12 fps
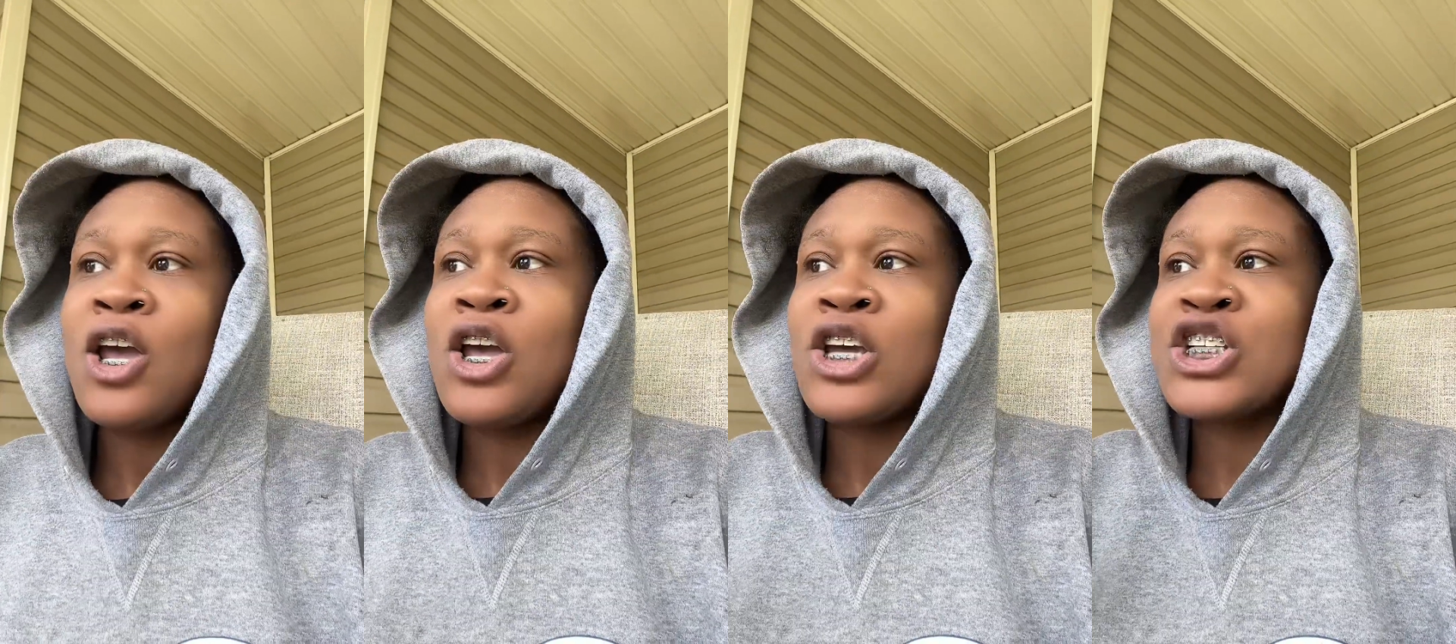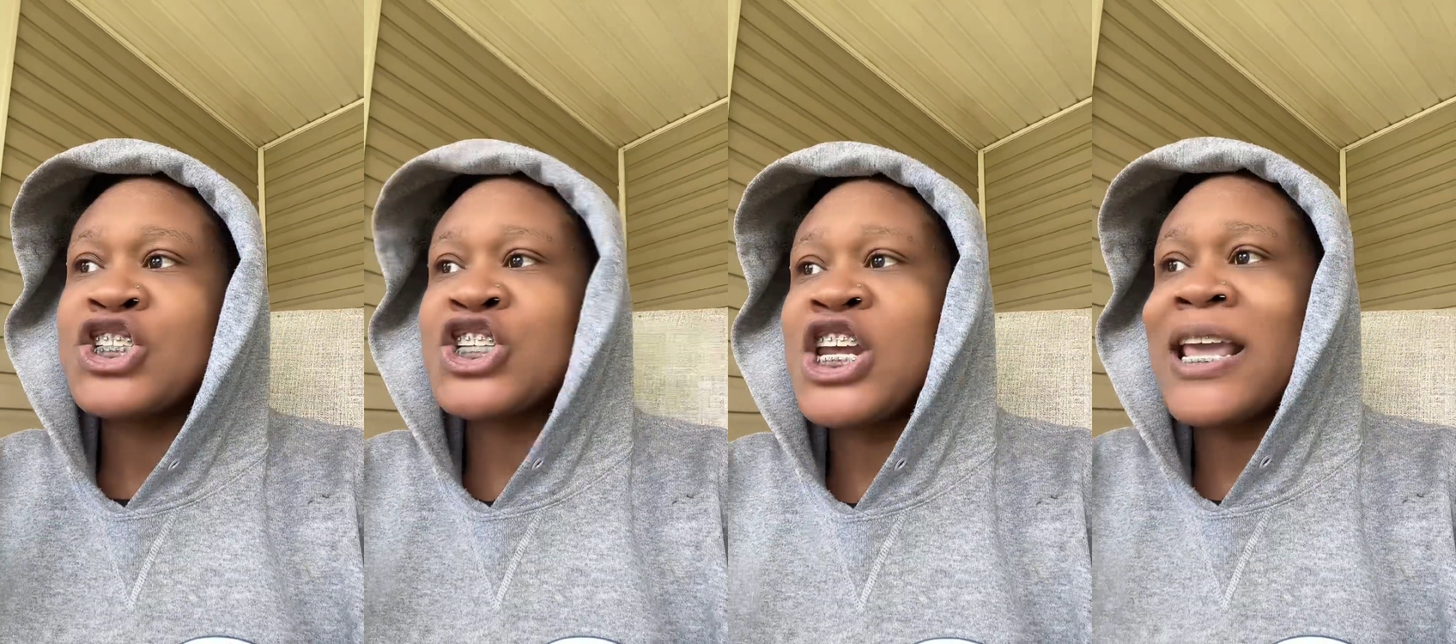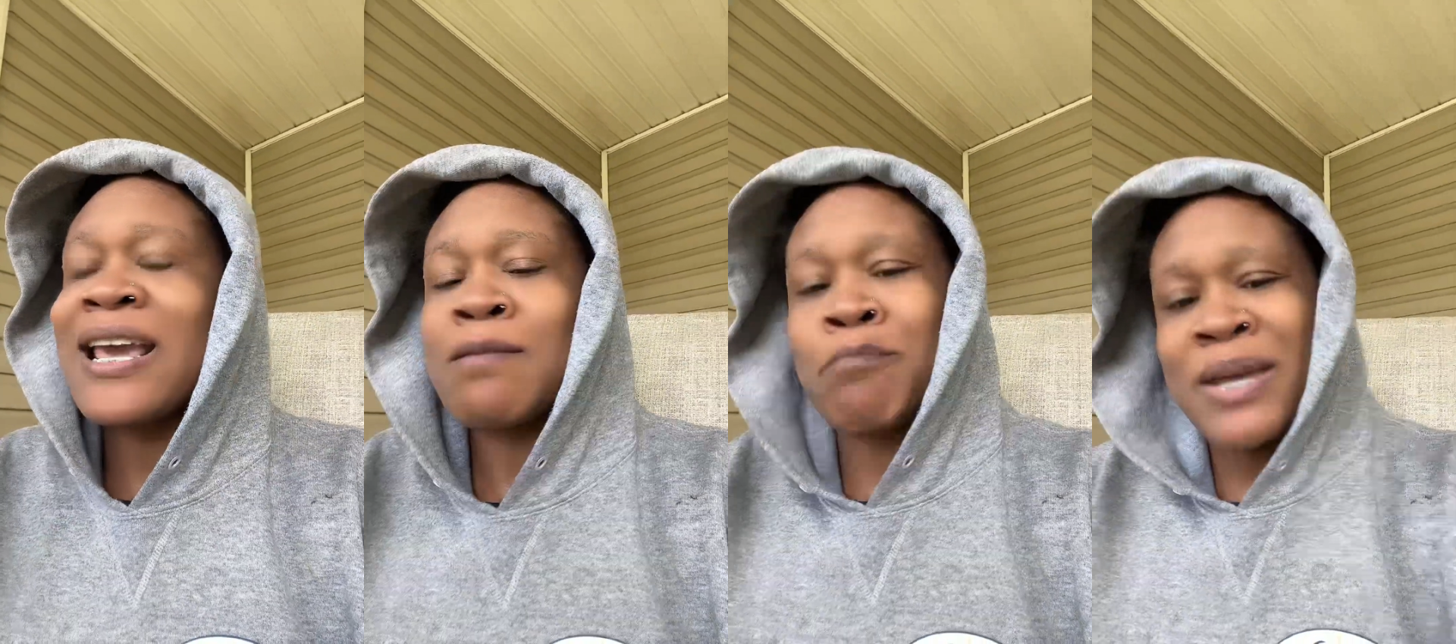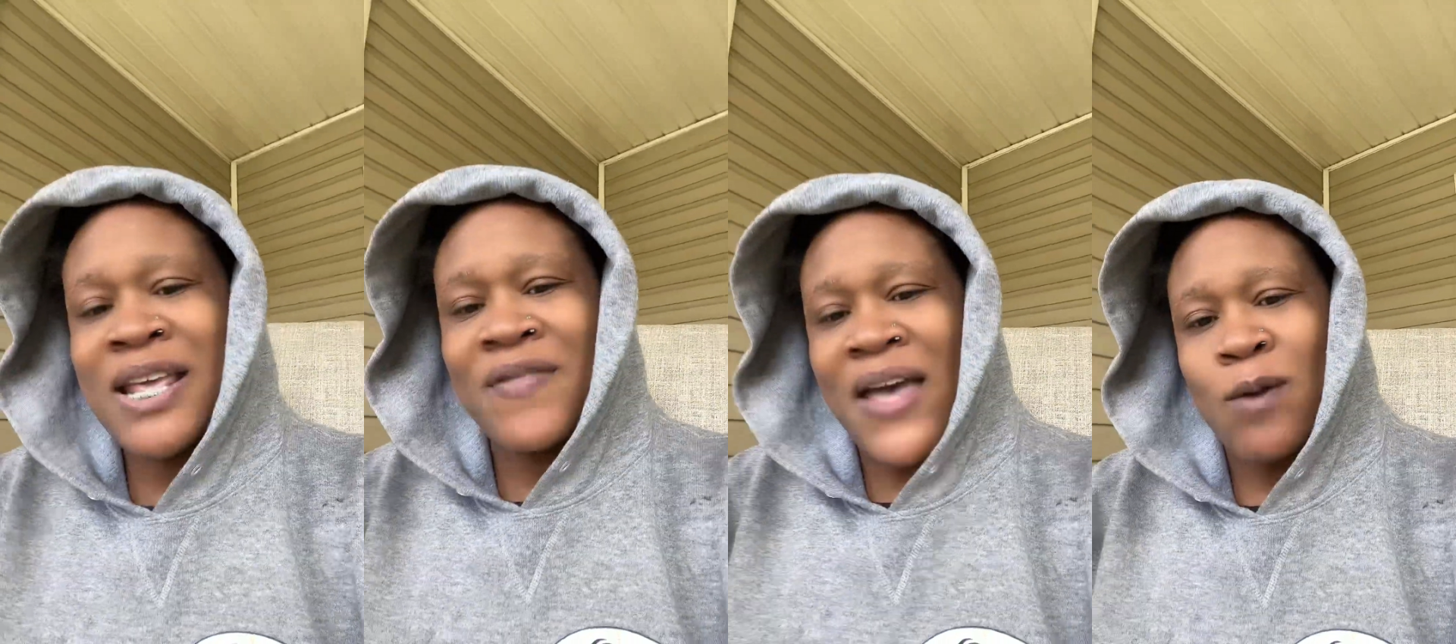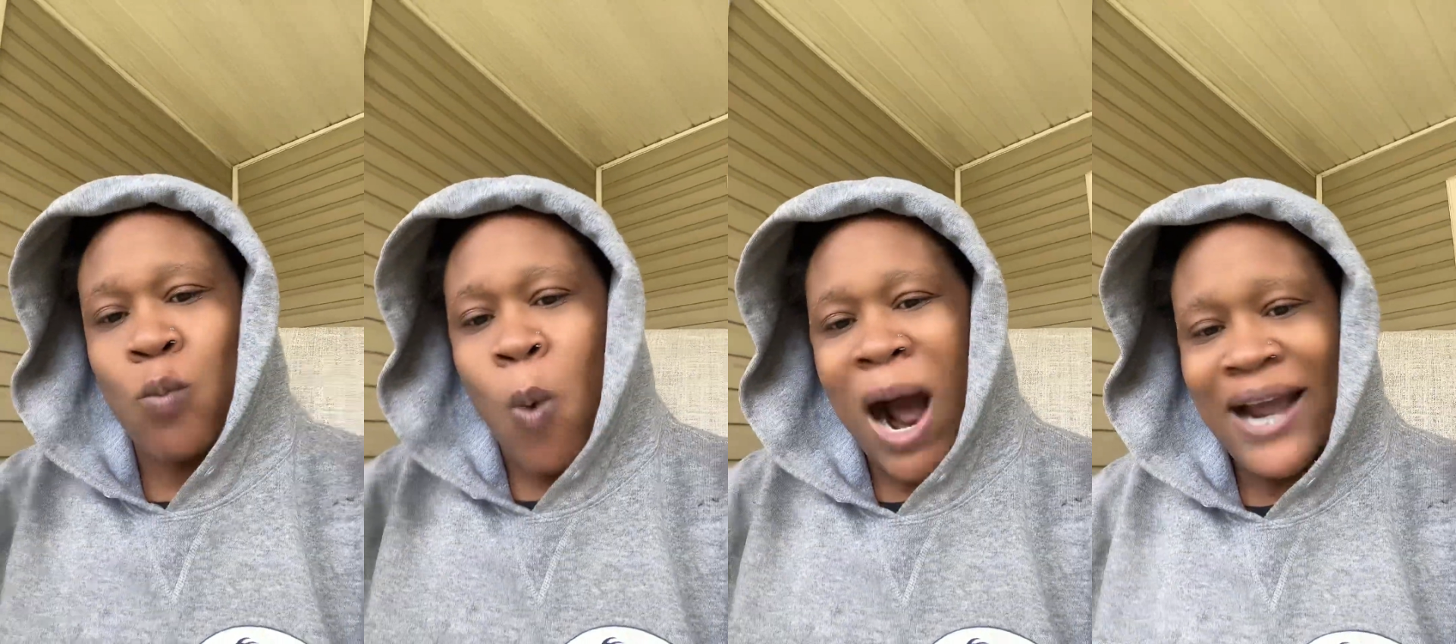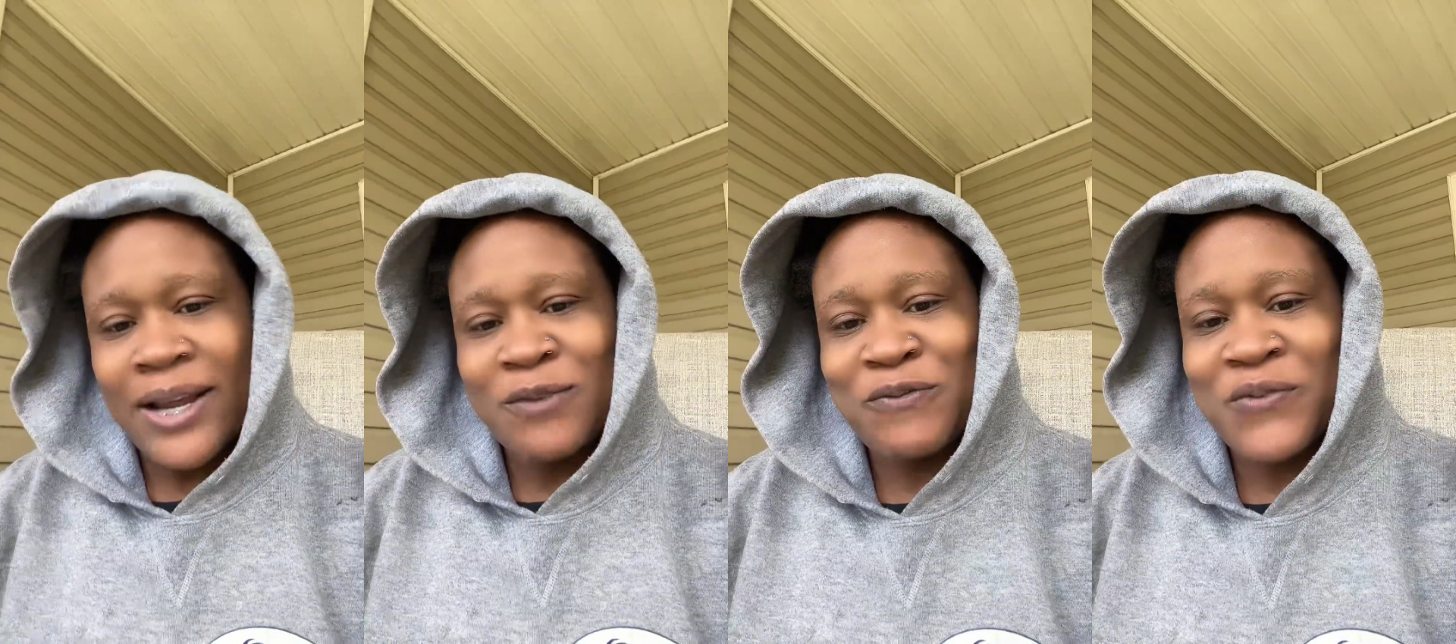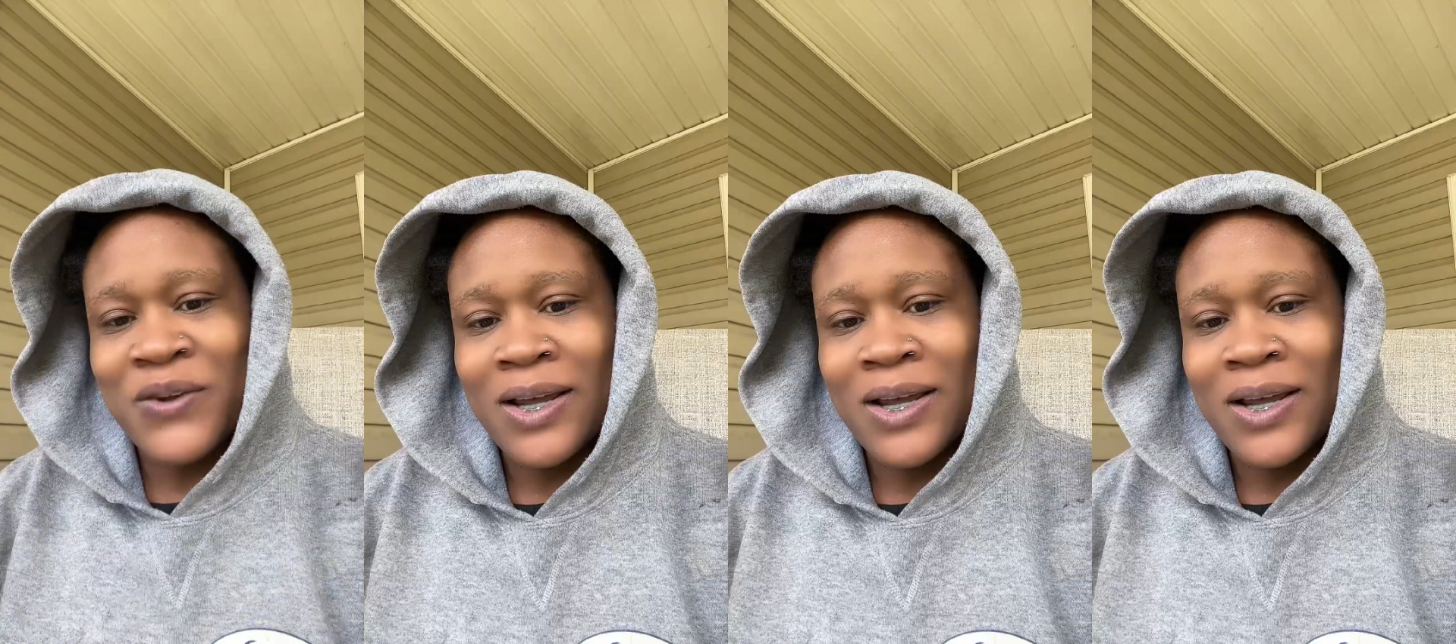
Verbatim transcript: she can be that wife